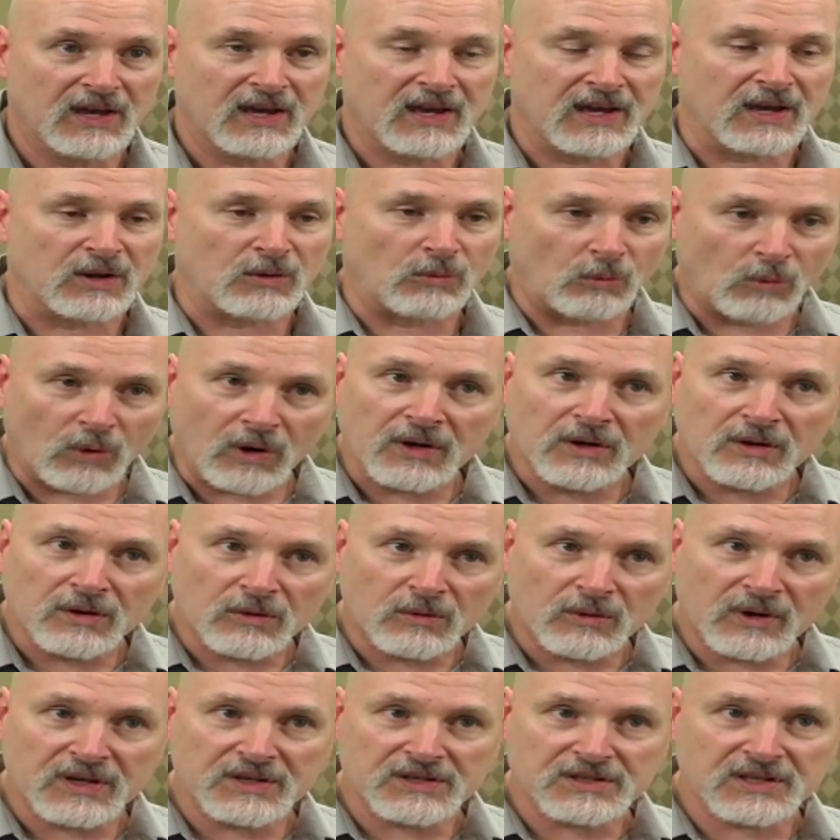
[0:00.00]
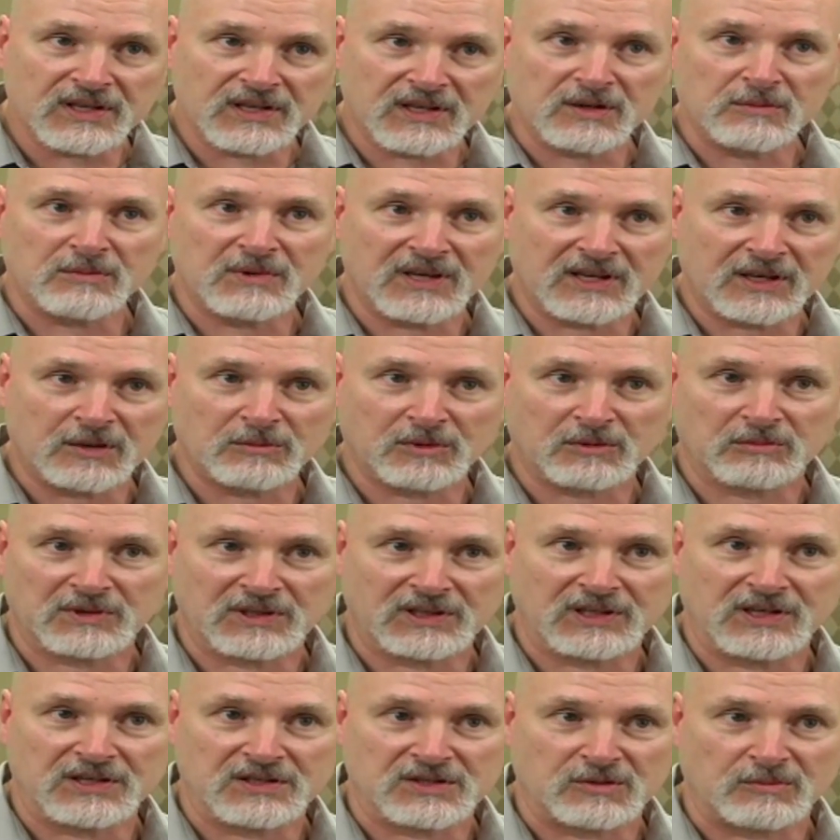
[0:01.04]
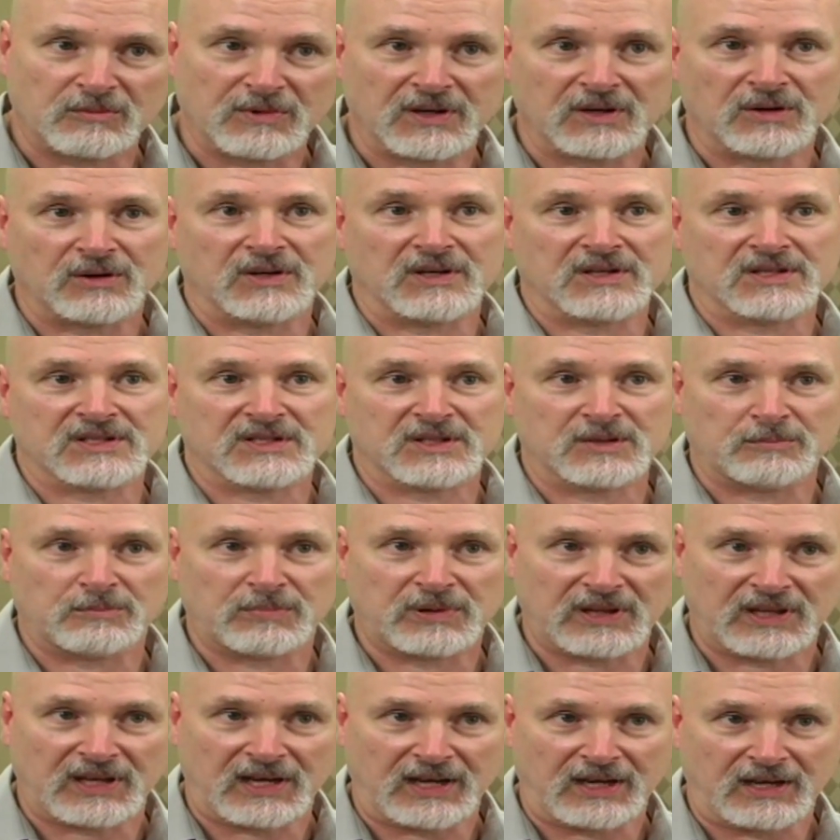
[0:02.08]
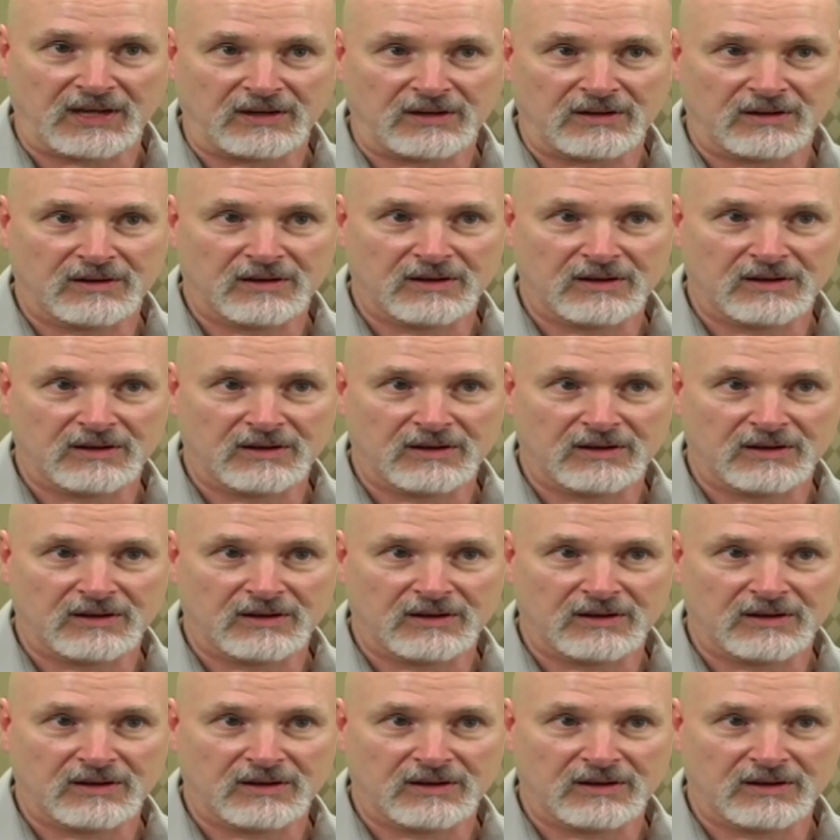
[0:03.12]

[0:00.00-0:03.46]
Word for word: And one of the ways they can make implementation better is to plan.